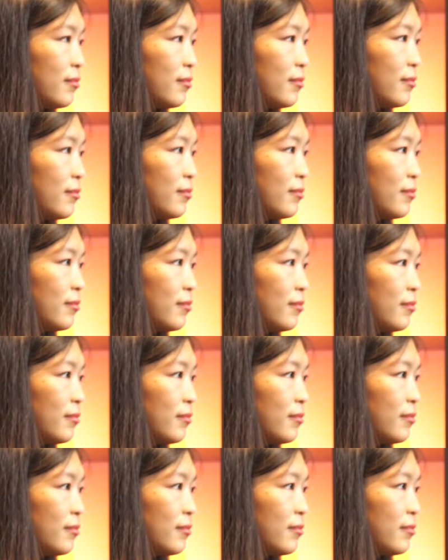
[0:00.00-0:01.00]

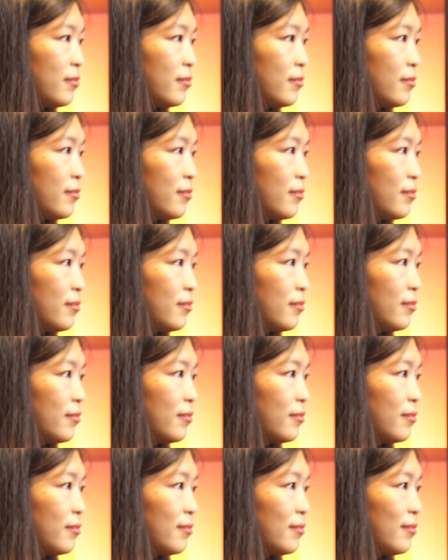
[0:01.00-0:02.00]

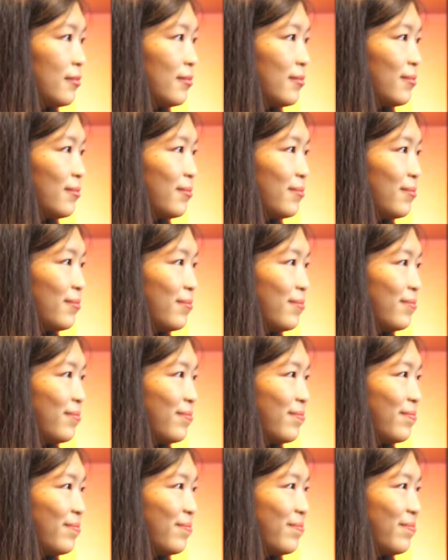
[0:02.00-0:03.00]

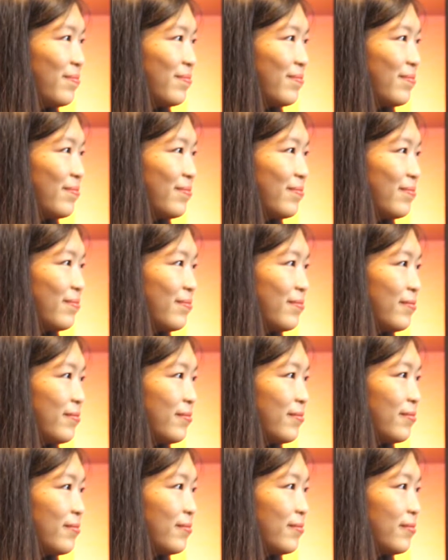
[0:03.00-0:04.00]

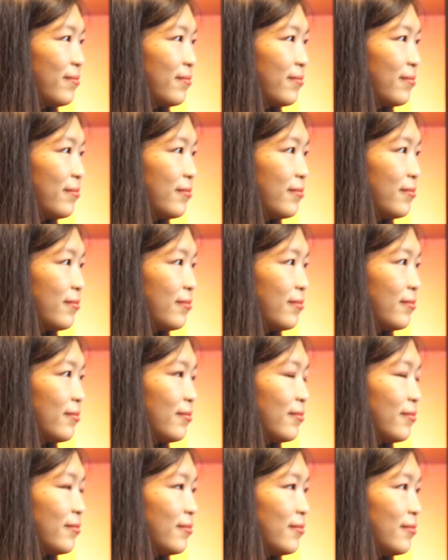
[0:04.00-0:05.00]

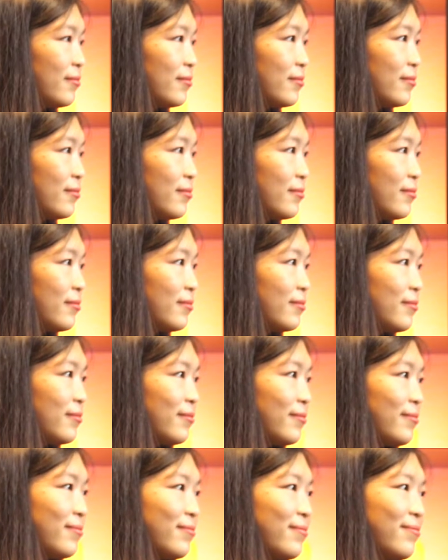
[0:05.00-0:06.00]

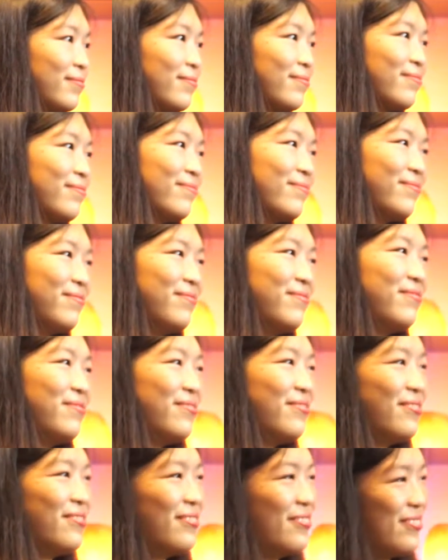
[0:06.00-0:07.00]

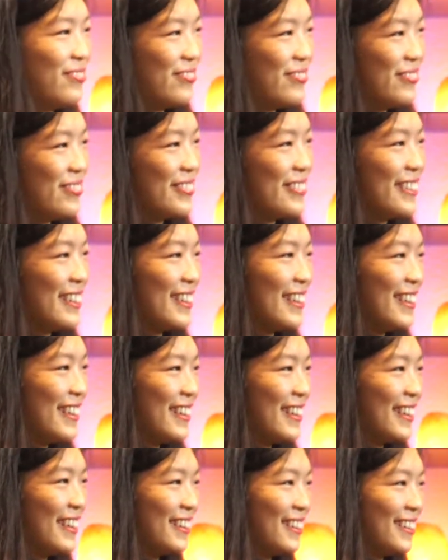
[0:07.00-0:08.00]
The person shown says nothing.